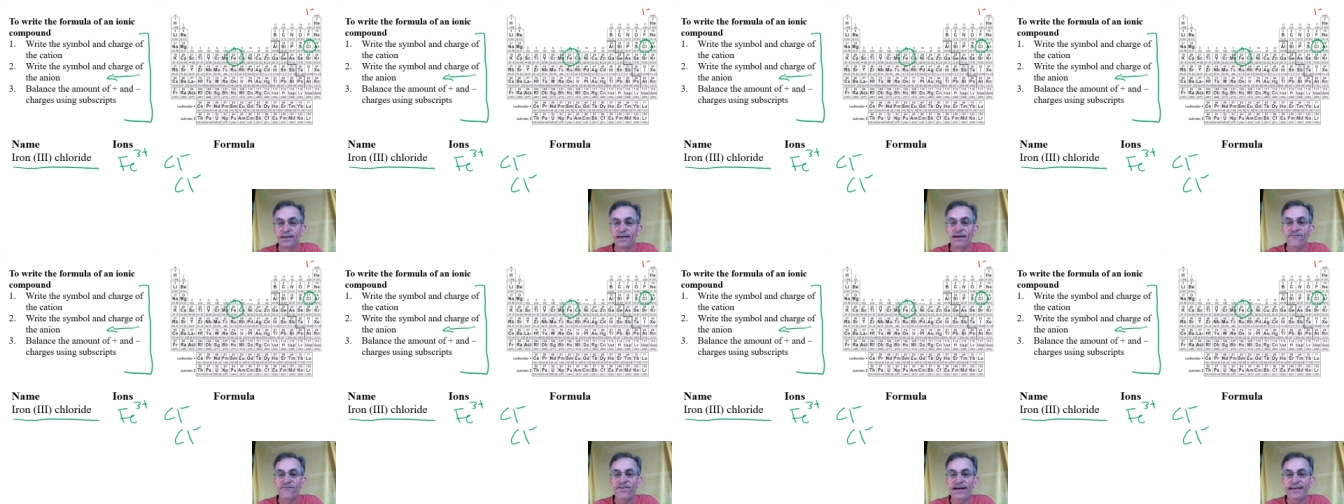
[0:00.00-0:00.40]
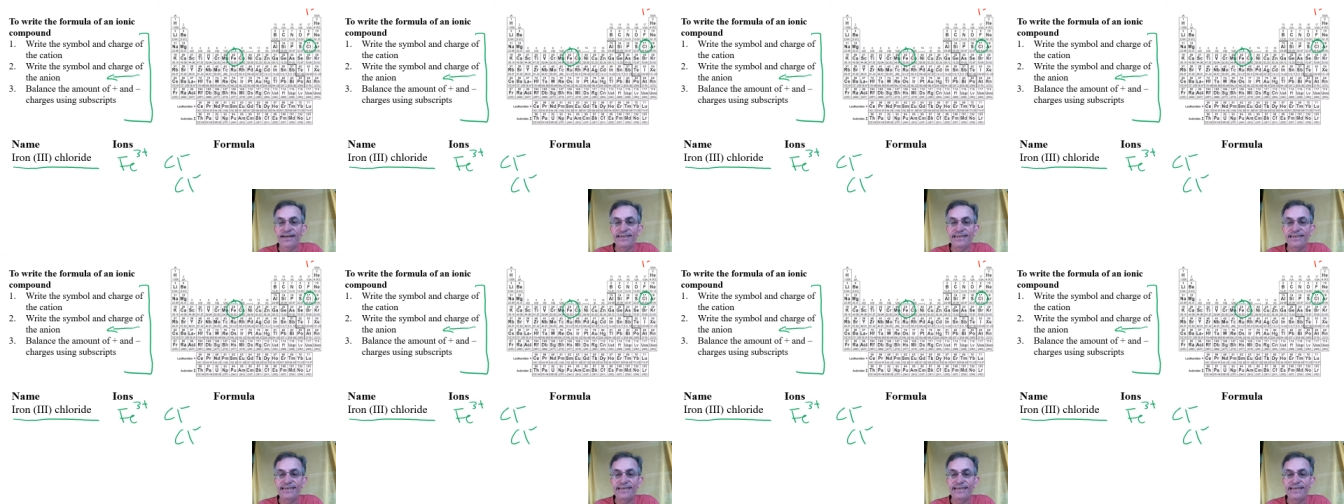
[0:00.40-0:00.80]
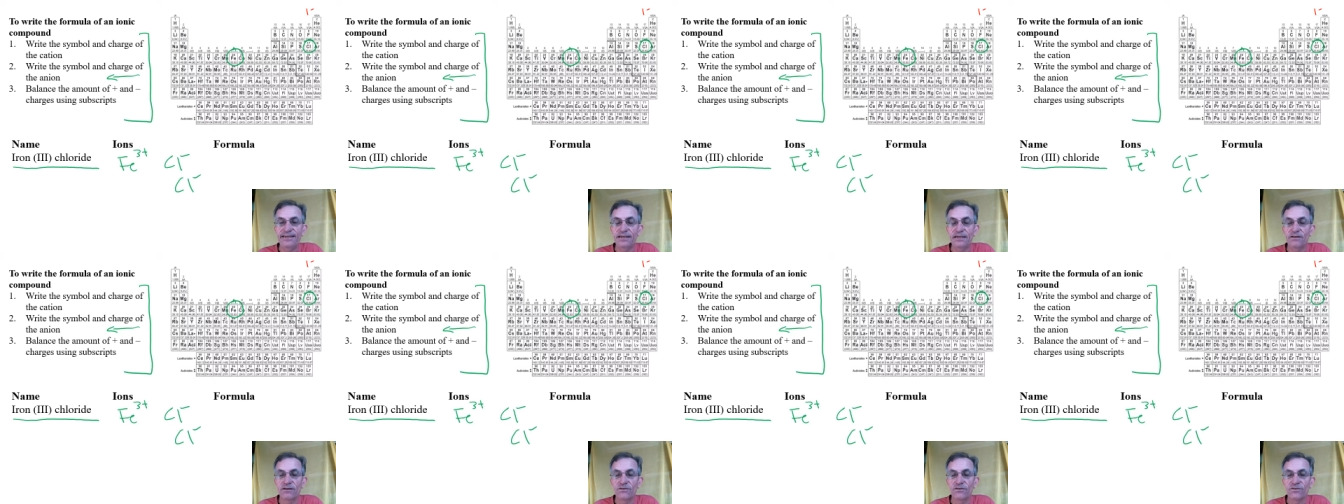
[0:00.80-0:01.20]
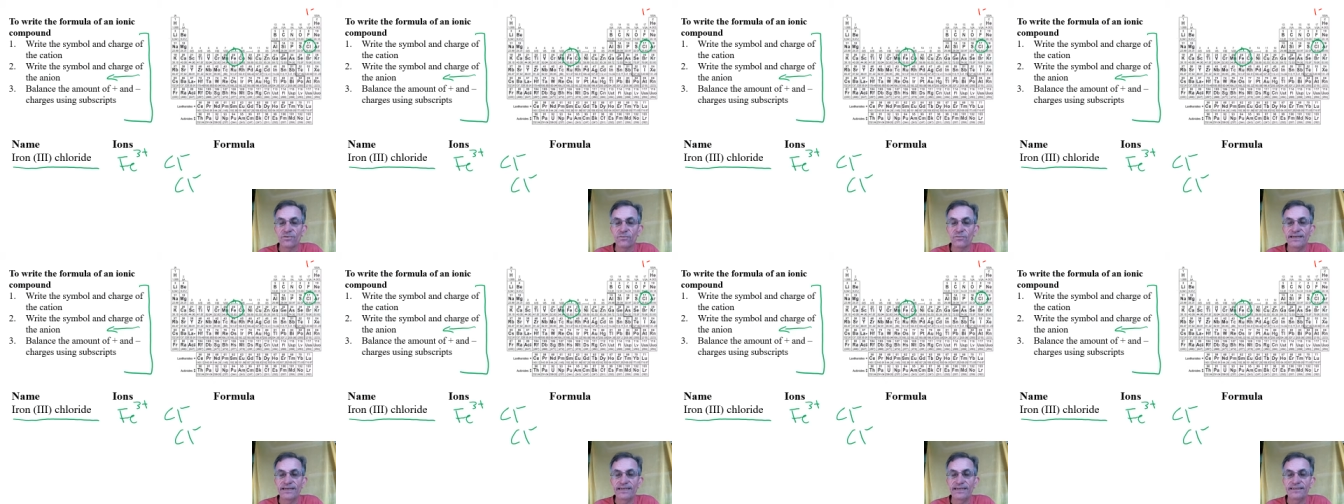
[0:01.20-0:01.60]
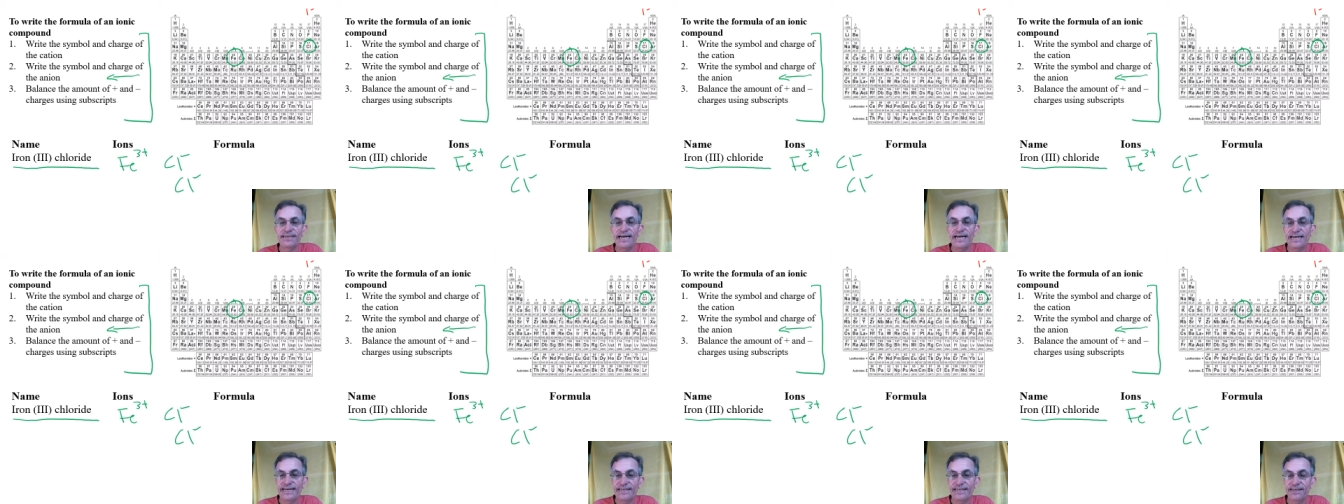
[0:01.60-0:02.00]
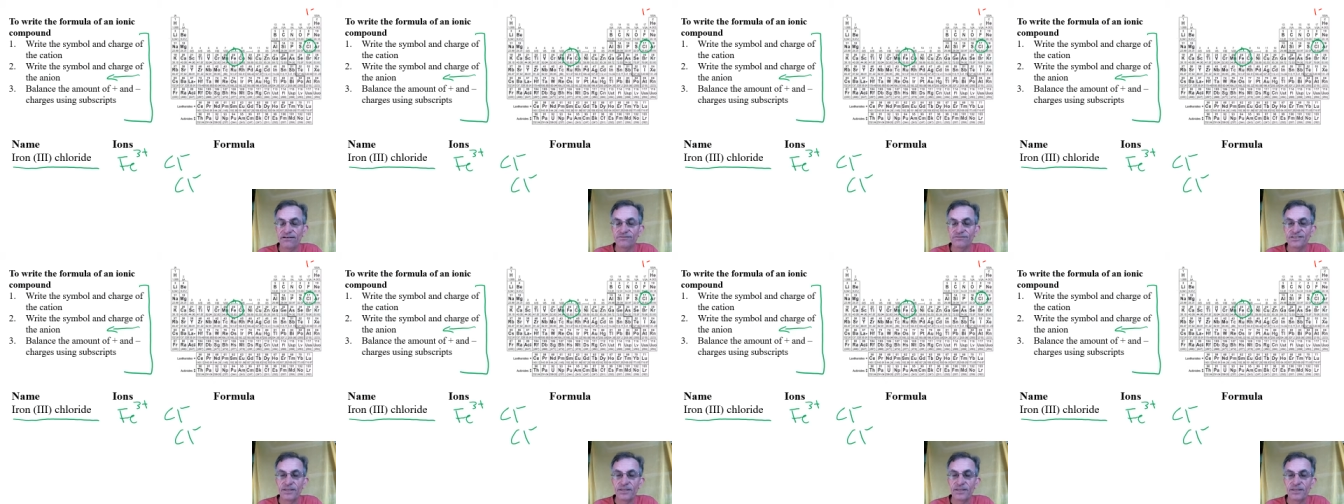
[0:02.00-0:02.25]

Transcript: If I need 3 negatives